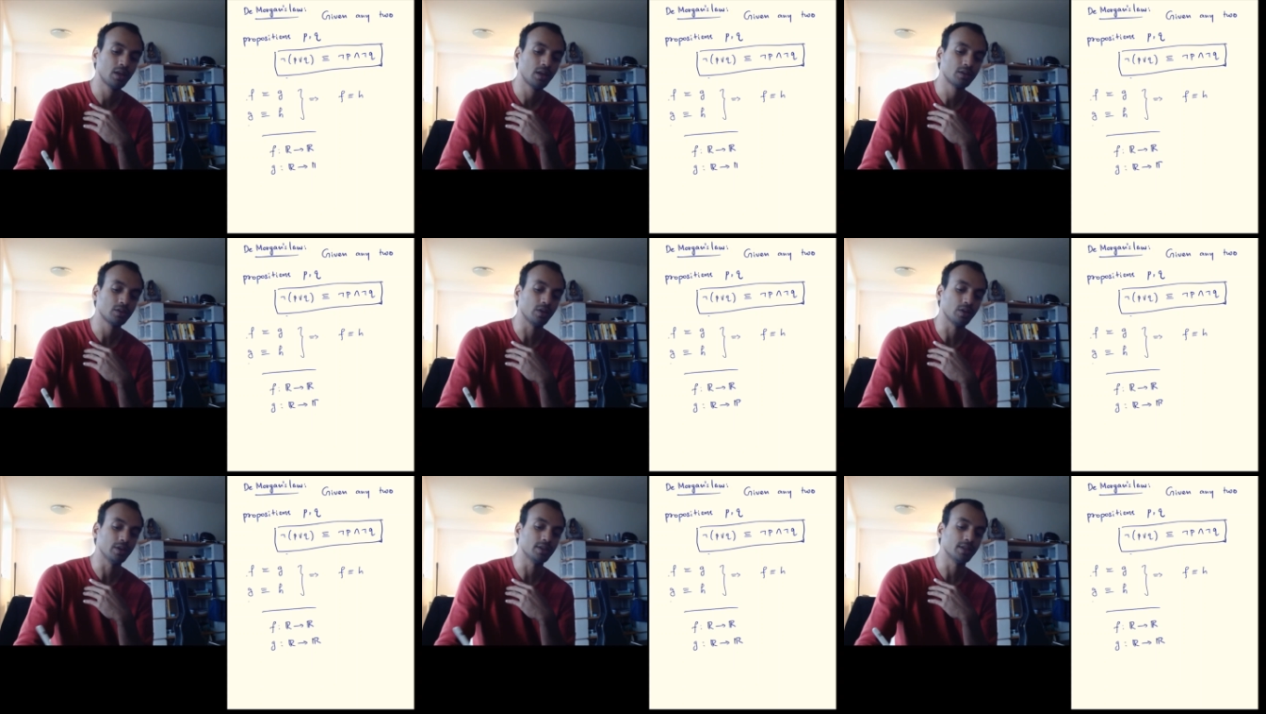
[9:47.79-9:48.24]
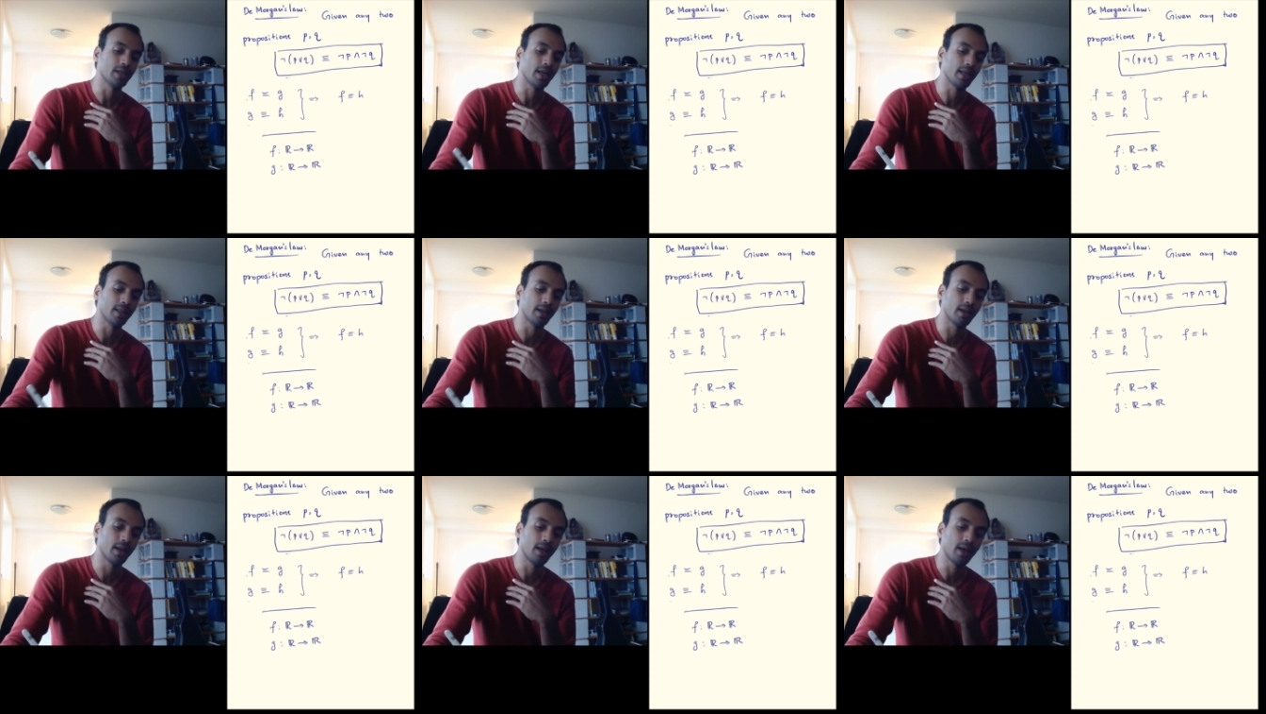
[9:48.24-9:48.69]
So you say
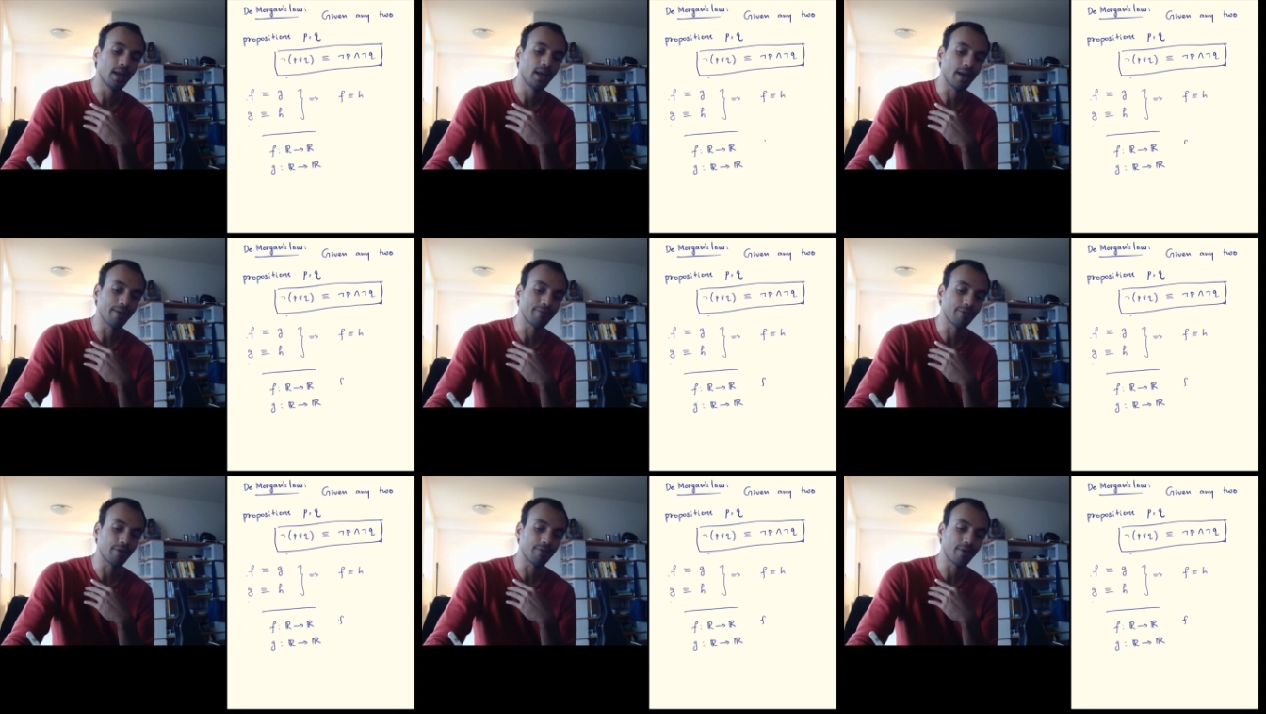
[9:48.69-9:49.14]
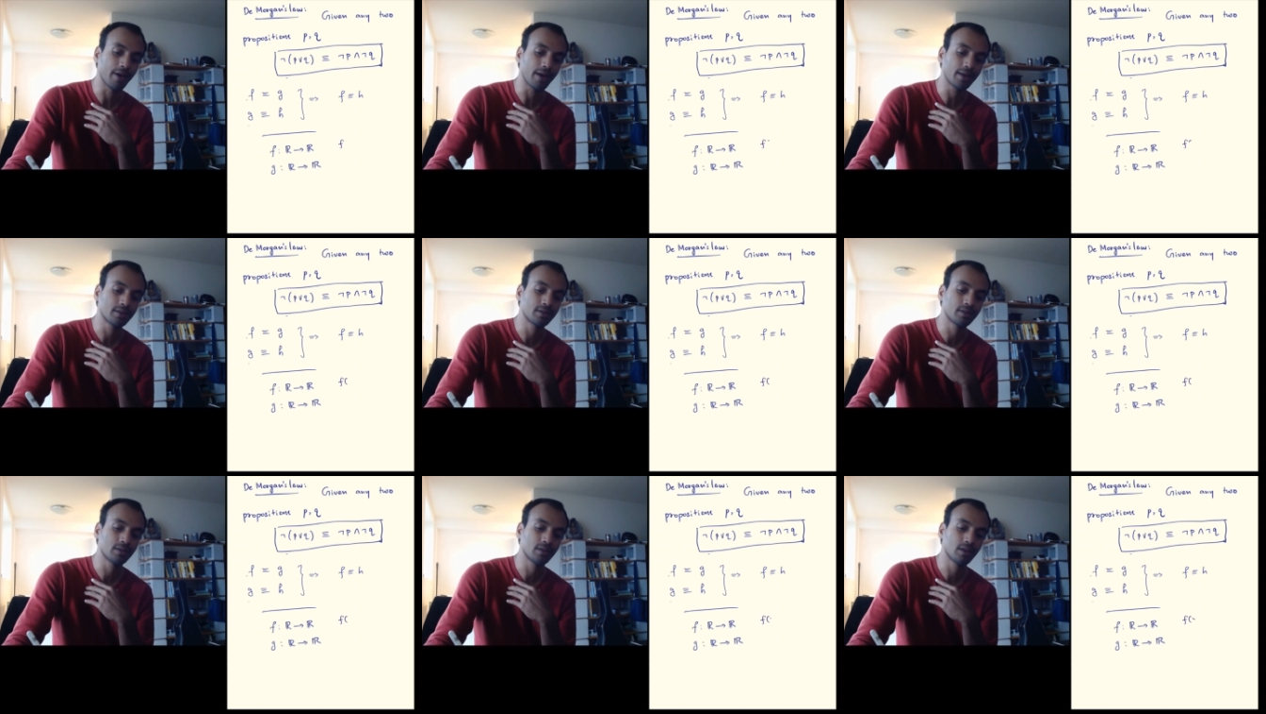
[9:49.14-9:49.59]
that f of
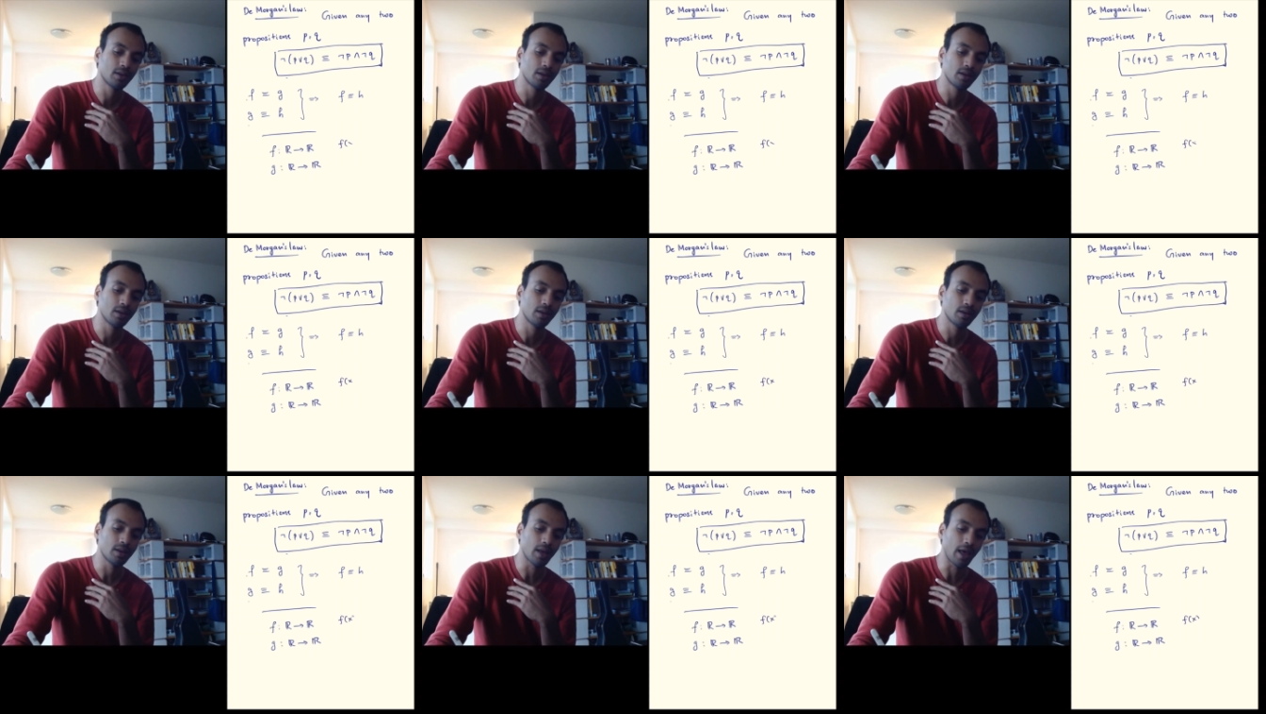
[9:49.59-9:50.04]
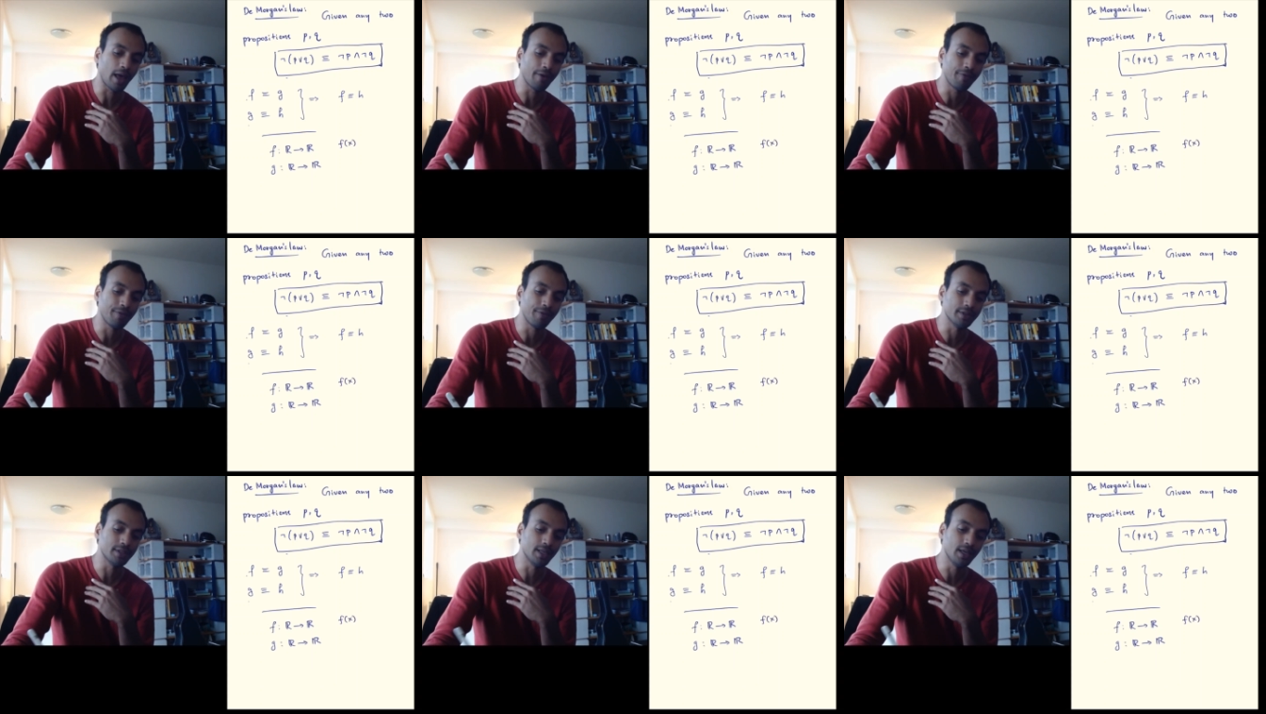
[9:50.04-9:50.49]
x,
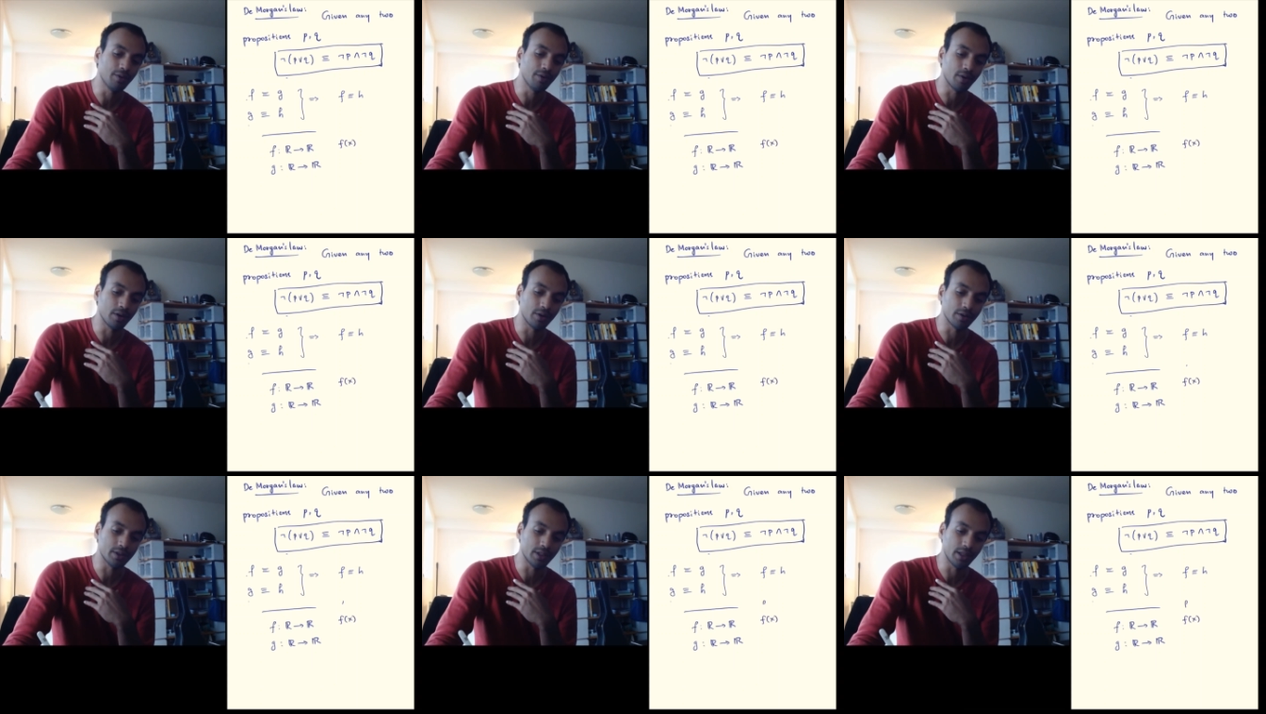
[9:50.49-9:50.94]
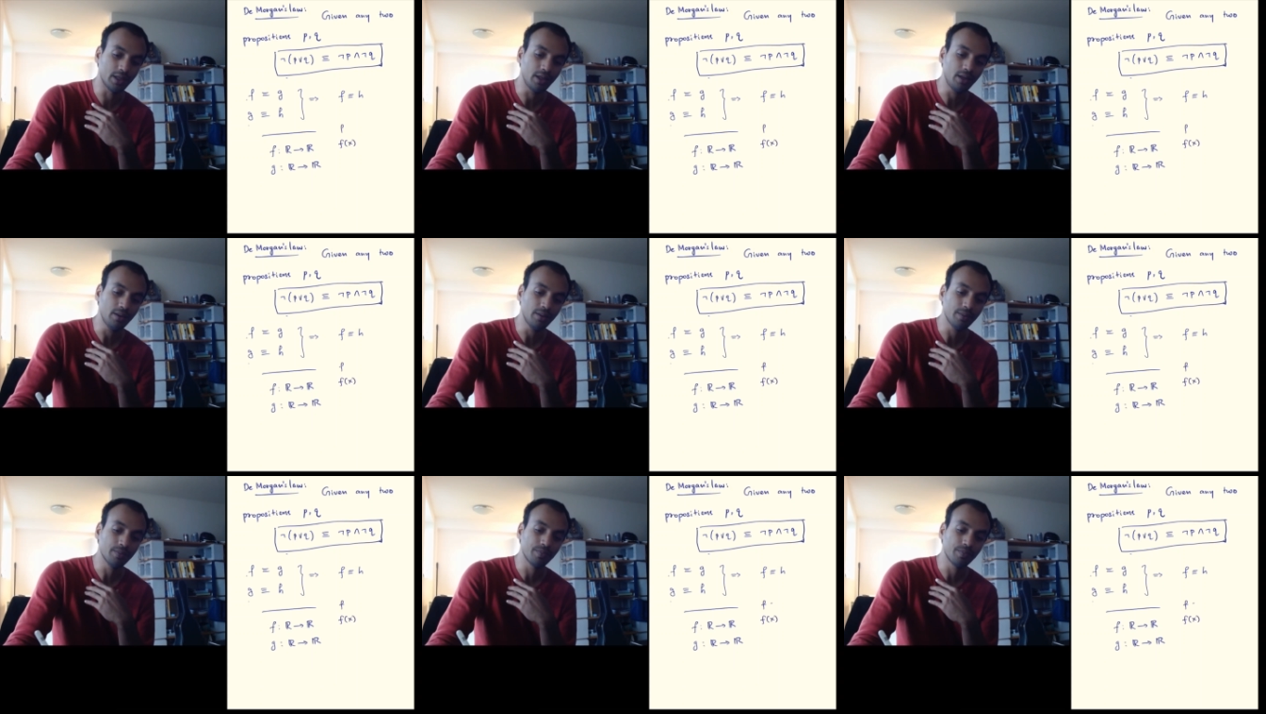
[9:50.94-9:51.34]
f is equal to g,